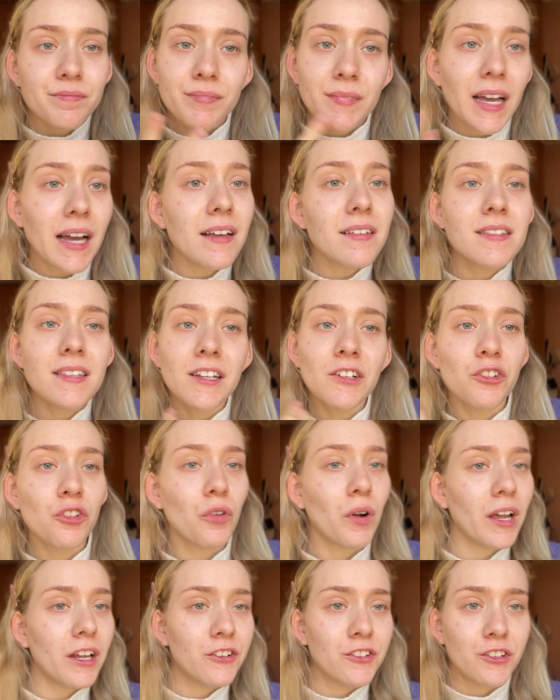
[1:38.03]
a
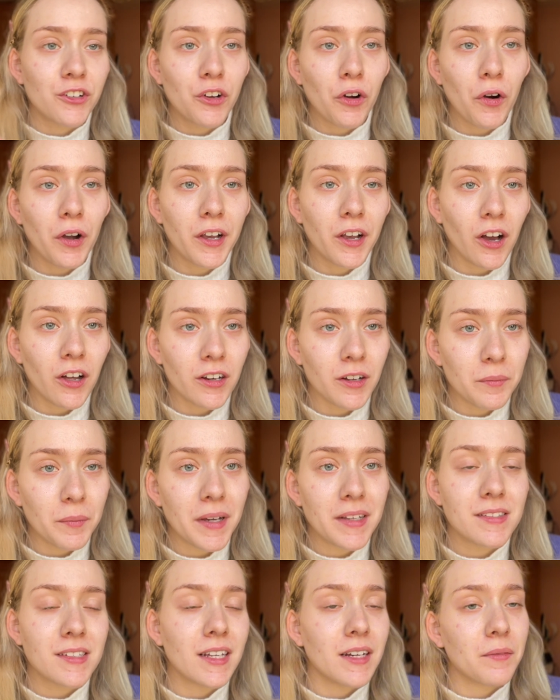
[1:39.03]
situation going on my
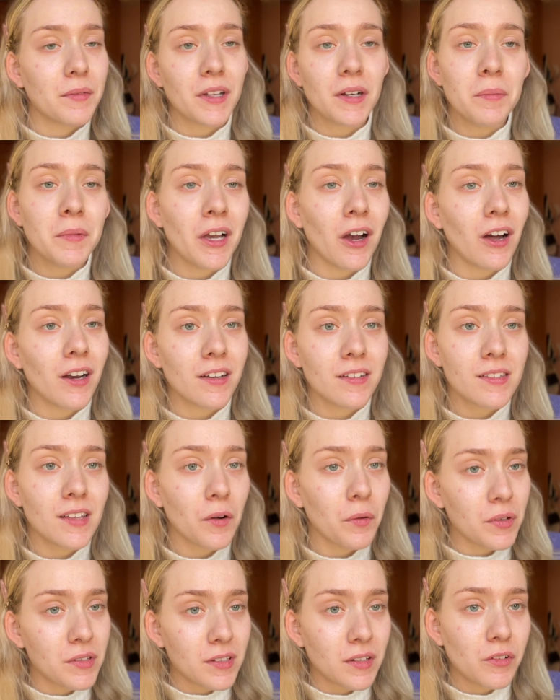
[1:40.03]
skin. I'm gonna be honest, I
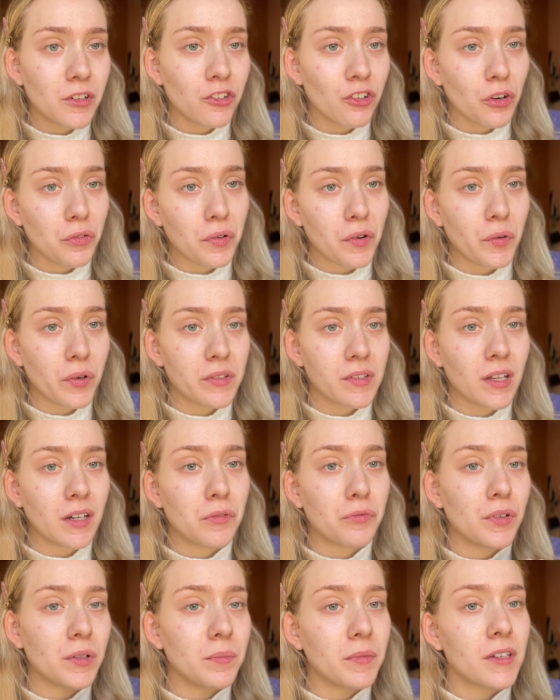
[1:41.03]
wasn't even sure if I was gonna
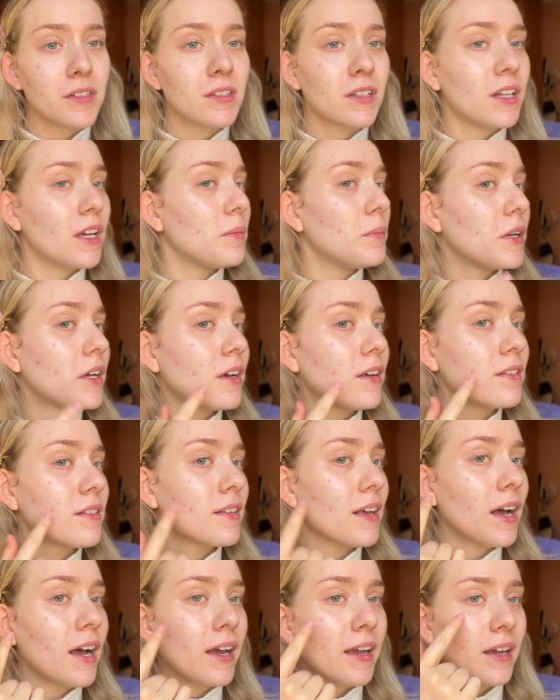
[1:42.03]
film this today because
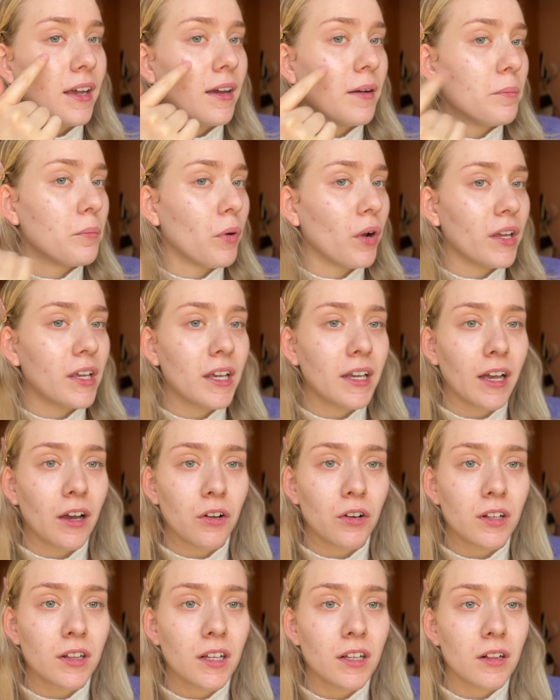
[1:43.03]
I am breaking out
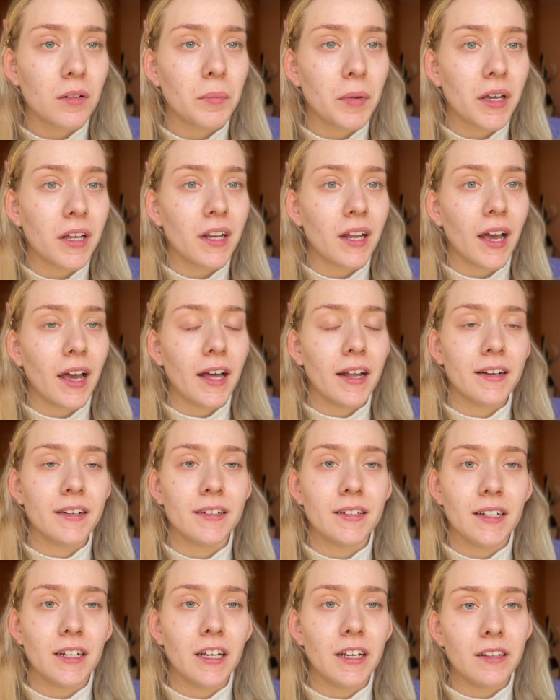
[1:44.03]
a little bit and
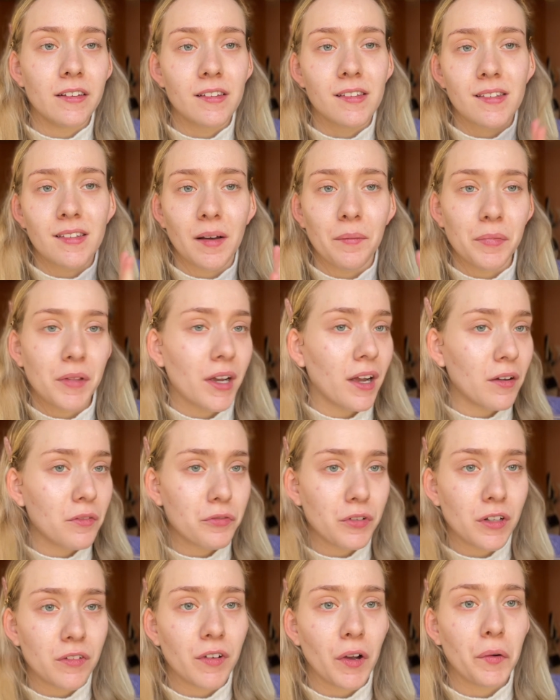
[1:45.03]
it's something I
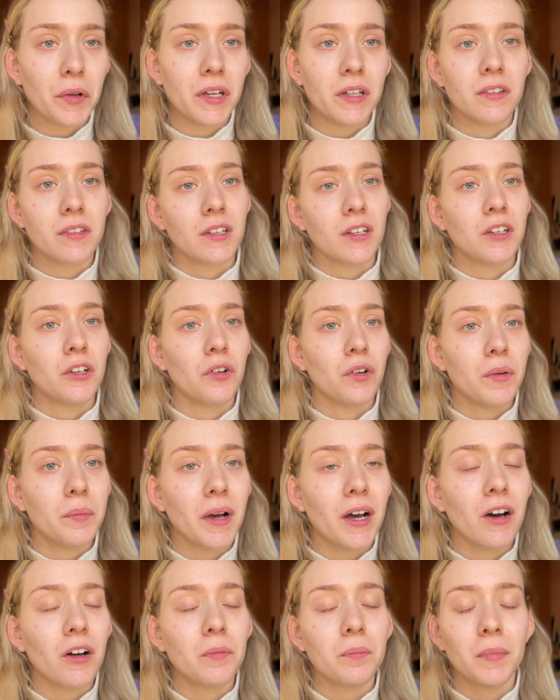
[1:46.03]
feel very insecure
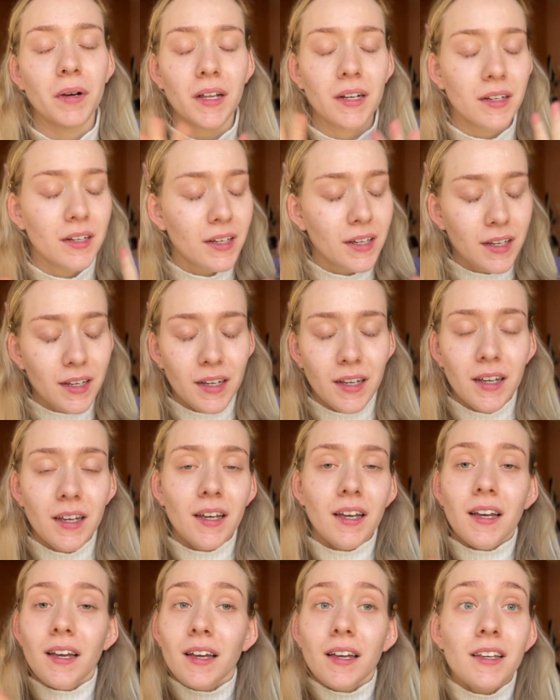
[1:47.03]
about. But
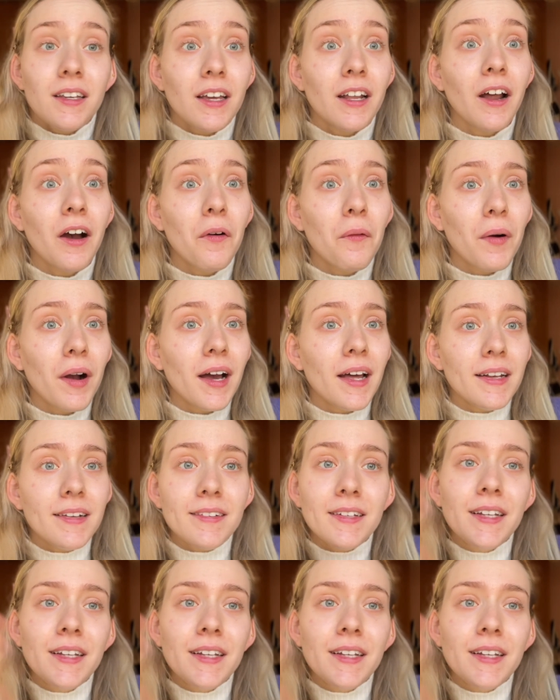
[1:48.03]
you know what?